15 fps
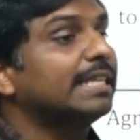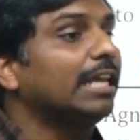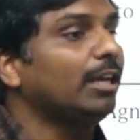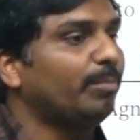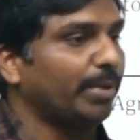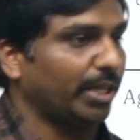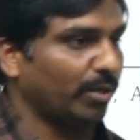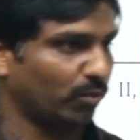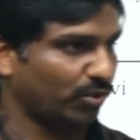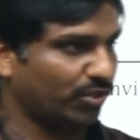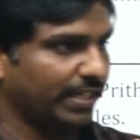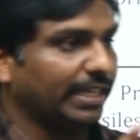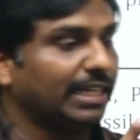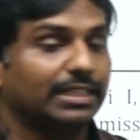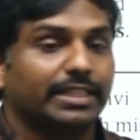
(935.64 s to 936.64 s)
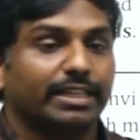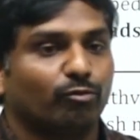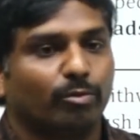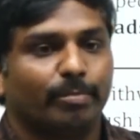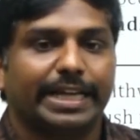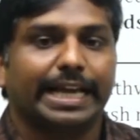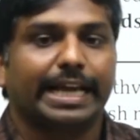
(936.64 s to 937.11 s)
payload. Single thing would be
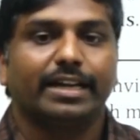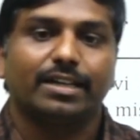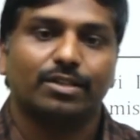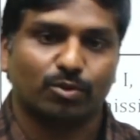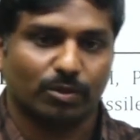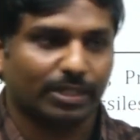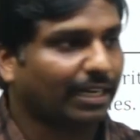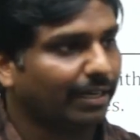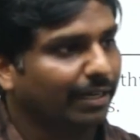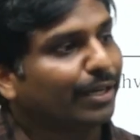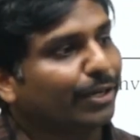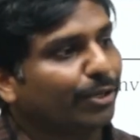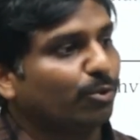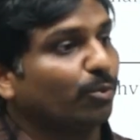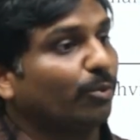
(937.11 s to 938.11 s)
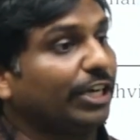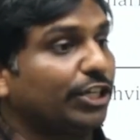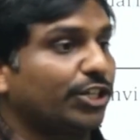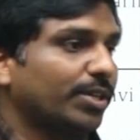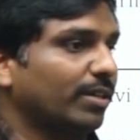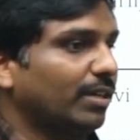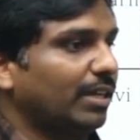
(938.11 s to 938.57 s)
carried so that to reach,
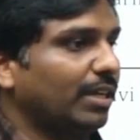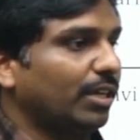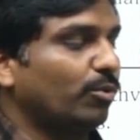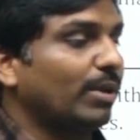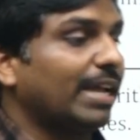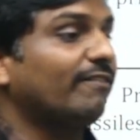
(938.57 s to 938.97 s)
to have